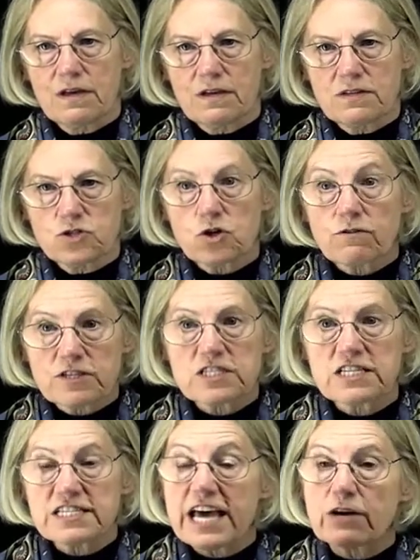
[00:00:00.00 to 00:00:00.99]

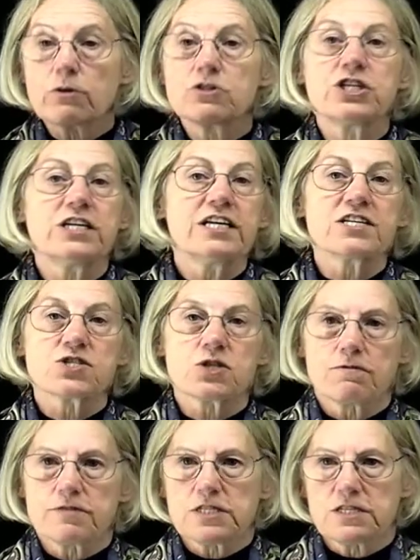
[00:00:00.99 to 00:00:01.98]
services, heterogeneous
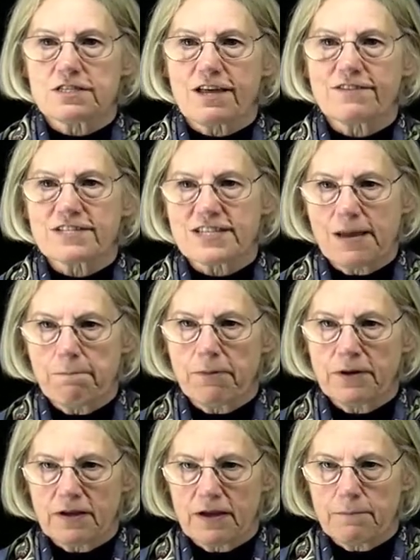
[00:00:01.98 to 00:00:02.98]
services on the same
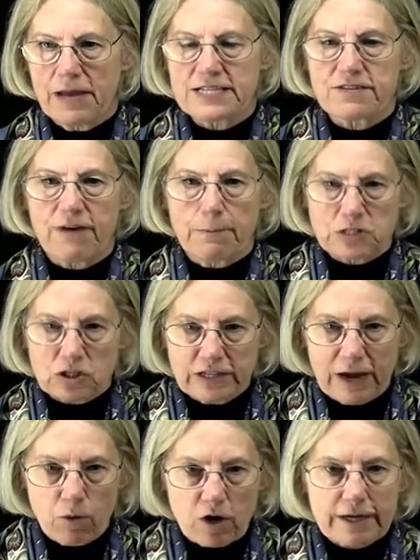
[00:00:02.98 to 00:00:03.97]
passive optical
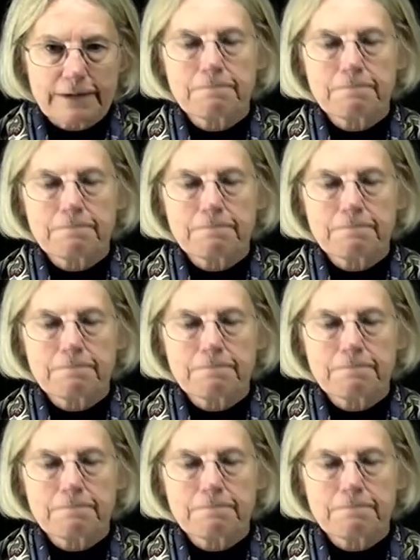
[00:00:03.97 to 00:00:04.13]
network.